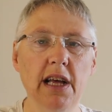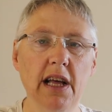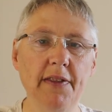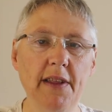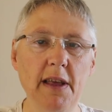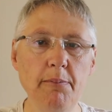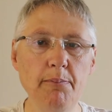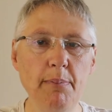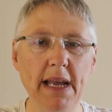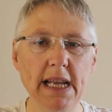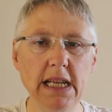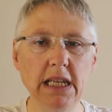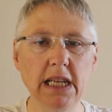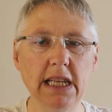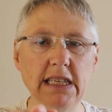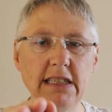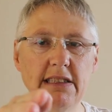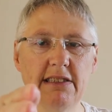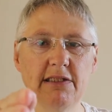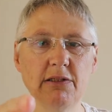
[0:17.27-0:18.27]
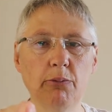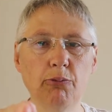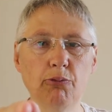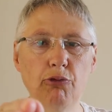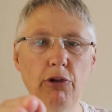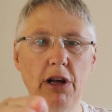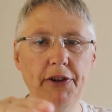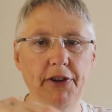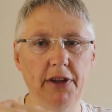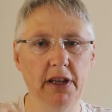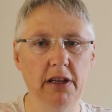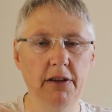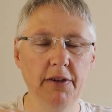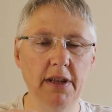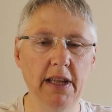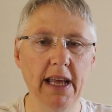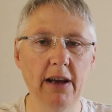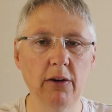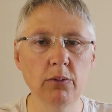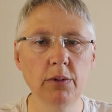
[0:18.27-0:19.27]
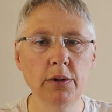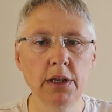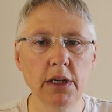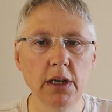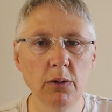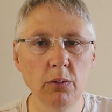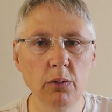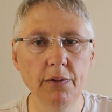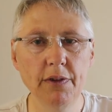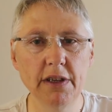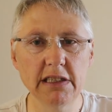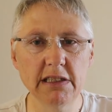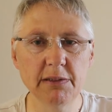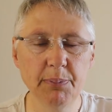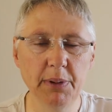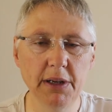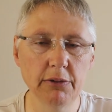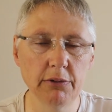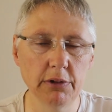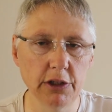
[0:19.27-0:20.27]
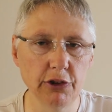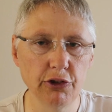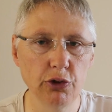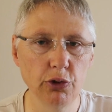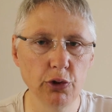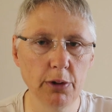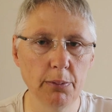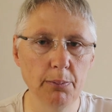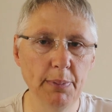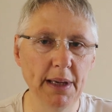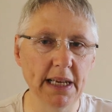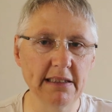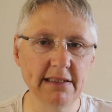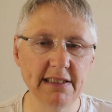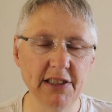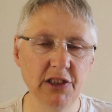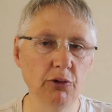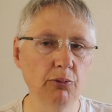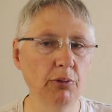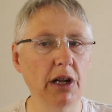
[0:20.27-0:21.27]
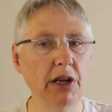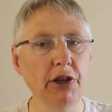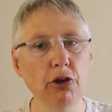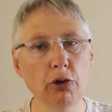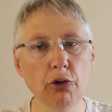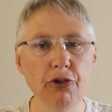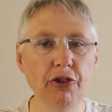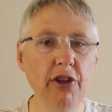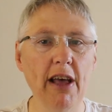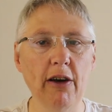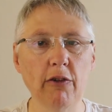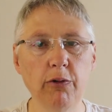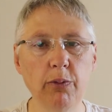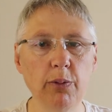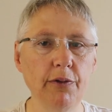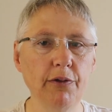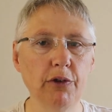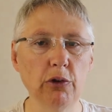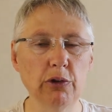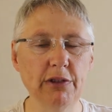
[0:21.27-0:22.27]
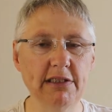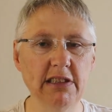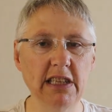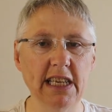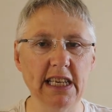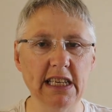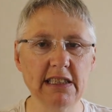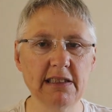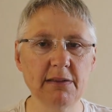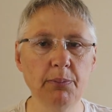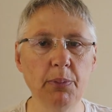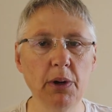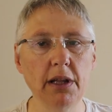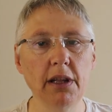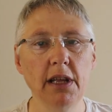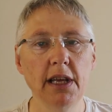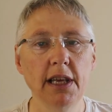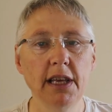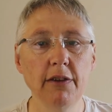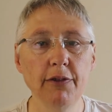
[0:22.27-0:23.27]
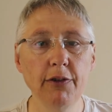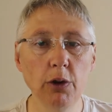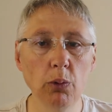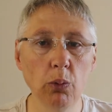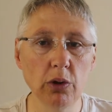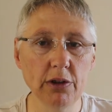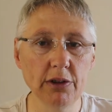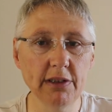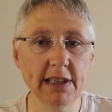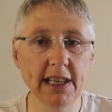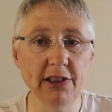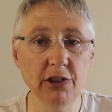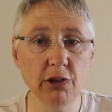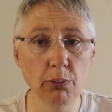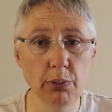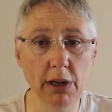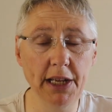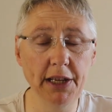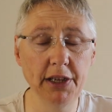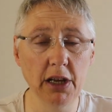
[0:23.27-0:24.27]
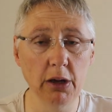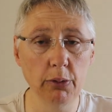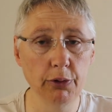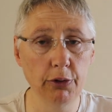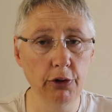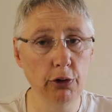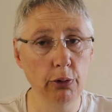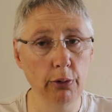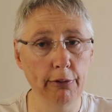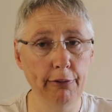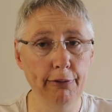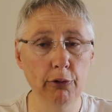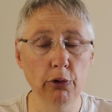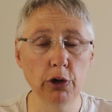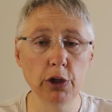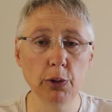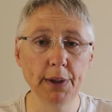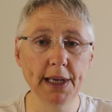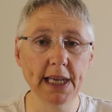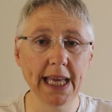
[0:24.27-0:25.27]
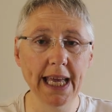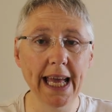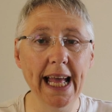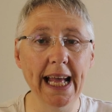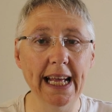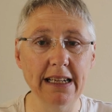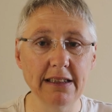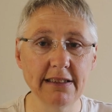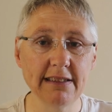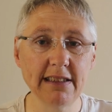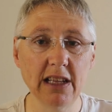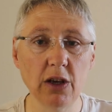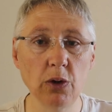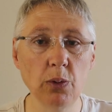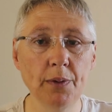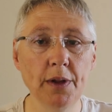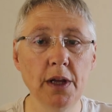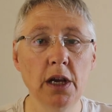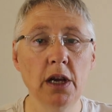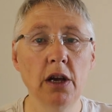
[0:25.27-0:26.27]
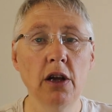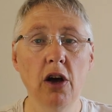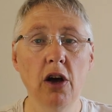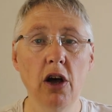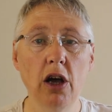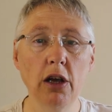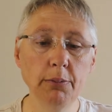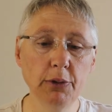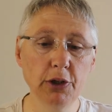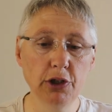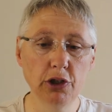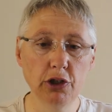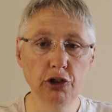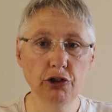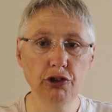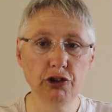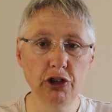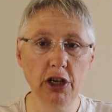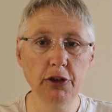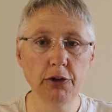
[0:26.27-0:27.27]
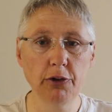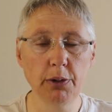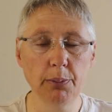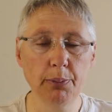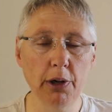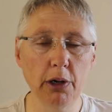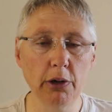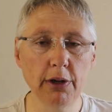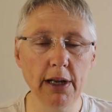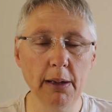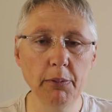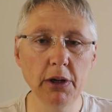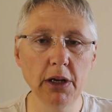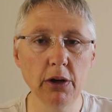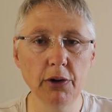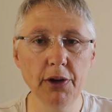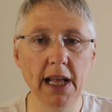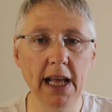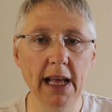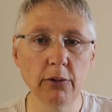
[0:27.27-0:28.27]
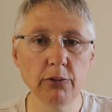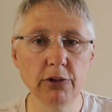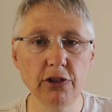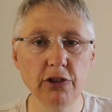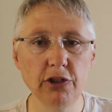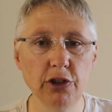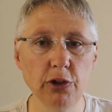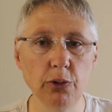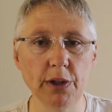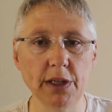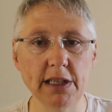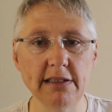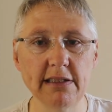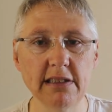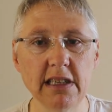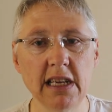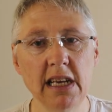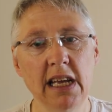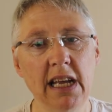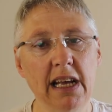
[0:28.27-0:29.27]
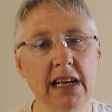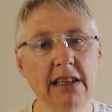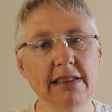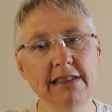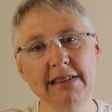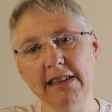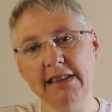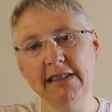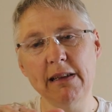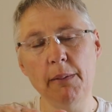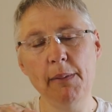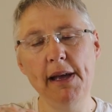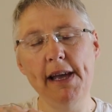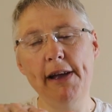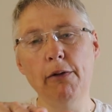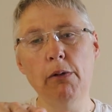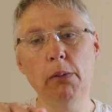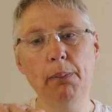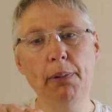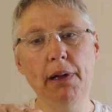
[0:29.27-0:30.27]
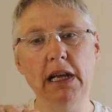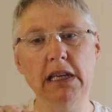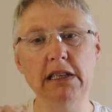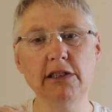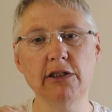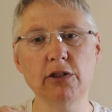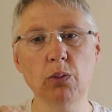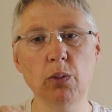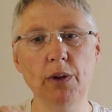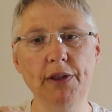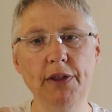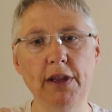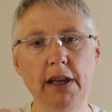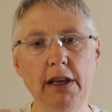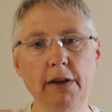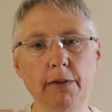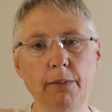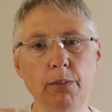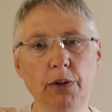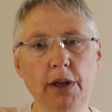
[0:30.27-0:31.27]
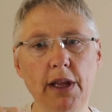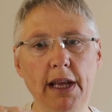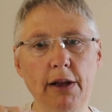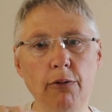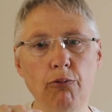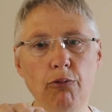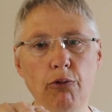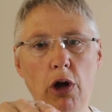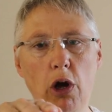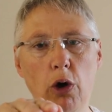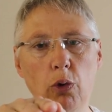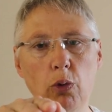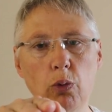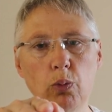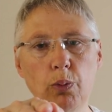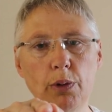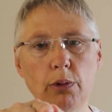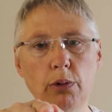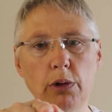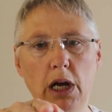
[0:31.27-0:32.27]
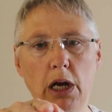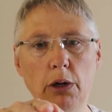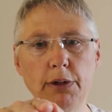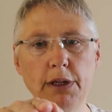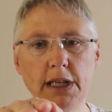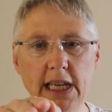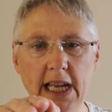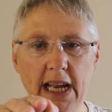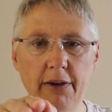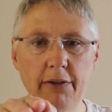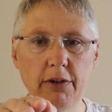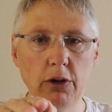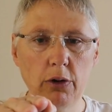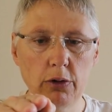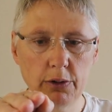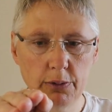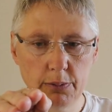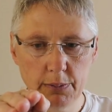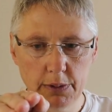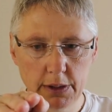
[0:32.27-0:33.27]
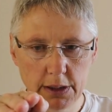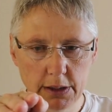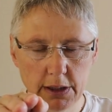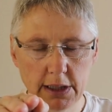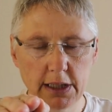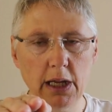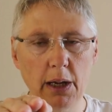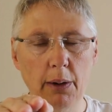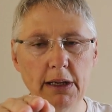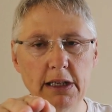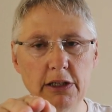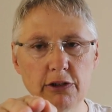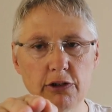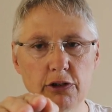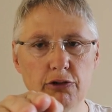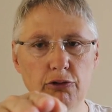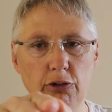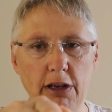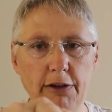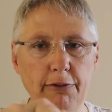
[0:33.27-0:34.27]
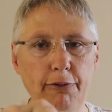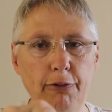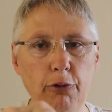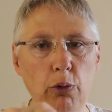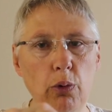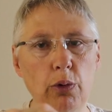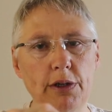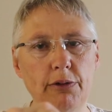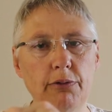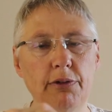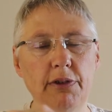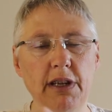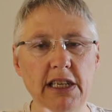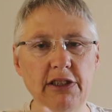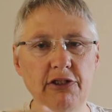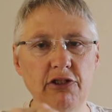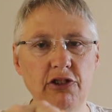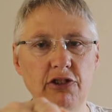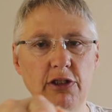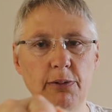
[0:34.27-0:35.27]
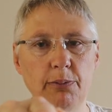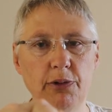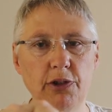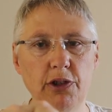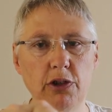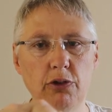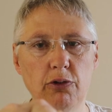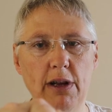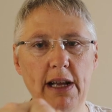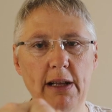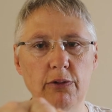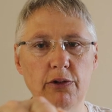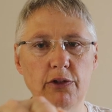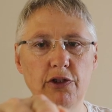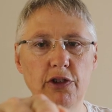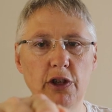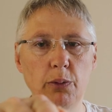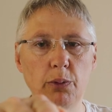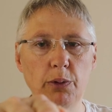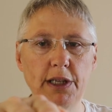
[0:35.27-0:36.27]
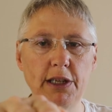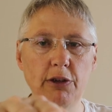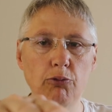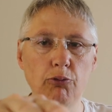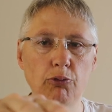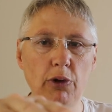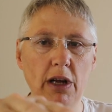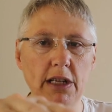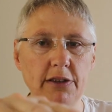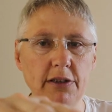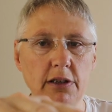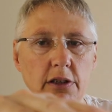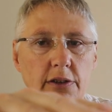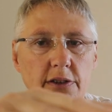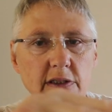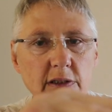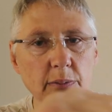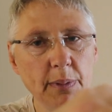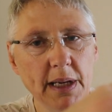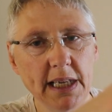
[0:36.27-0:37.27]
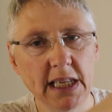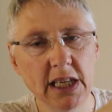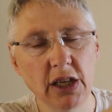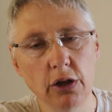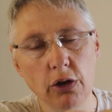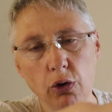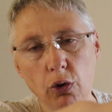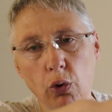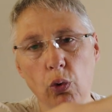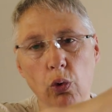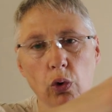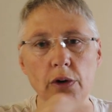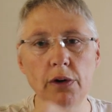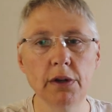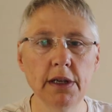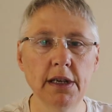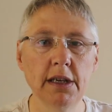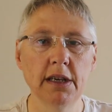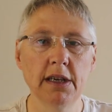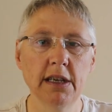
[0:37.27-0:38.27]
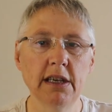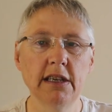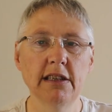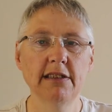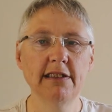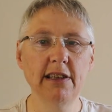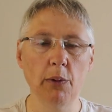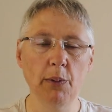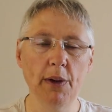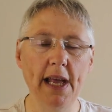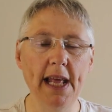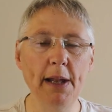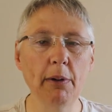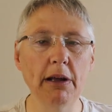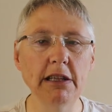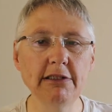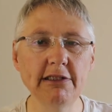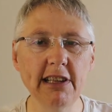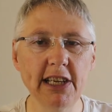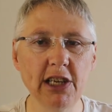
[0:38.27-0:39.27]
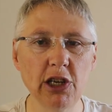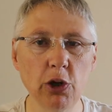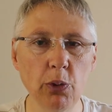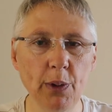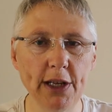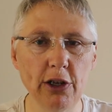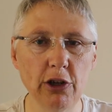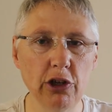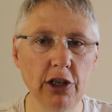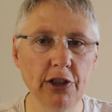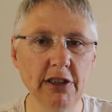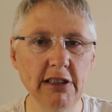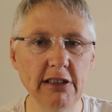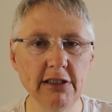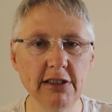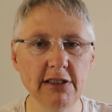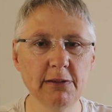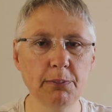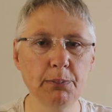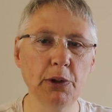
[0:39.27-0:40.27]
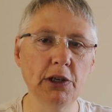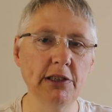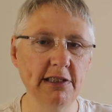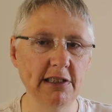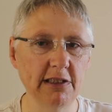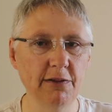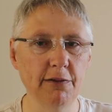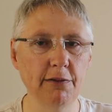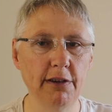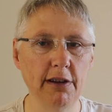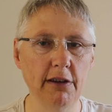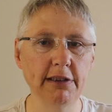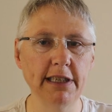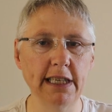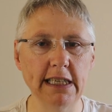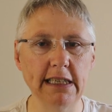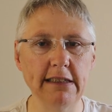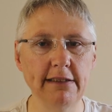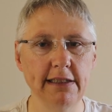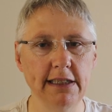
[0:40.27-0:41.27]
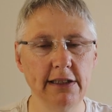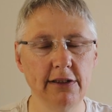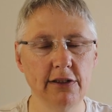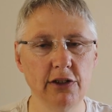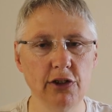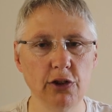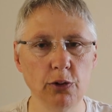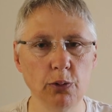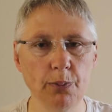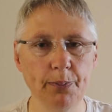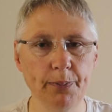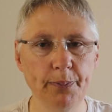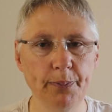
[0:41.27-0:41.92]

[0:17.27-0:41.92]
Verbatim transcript: and they may need some rudder. Now with experience you can mix in the rudder yourself with your sticks but if you want to get the radio to do it for you it can. So I'm going to show you the programming on how to do this. As I say, some aeroplanes, when they, they roll, will only carry on going straight forward in relationship to the ground. So you would need rudder to make it yaw. So anyway, let's take a quick look at this because it's very easy to do.